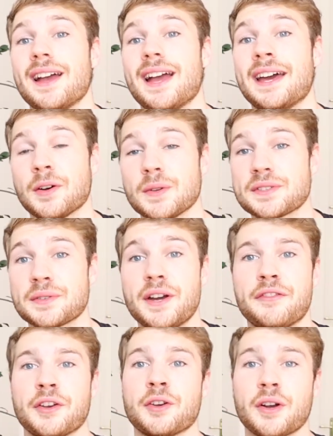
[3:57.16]
And also
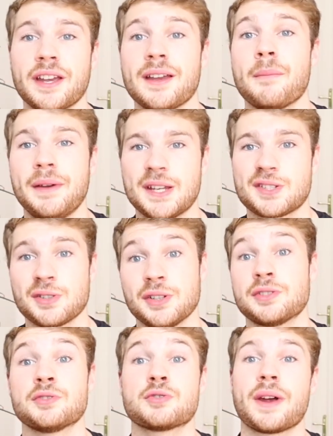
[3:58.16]
if you're cooking, make
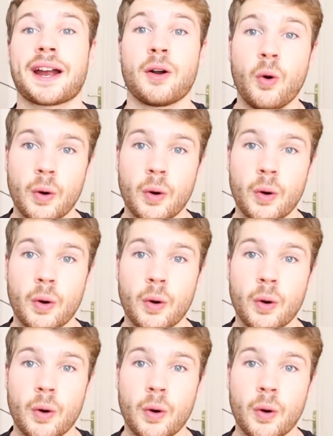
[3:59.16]
sure to track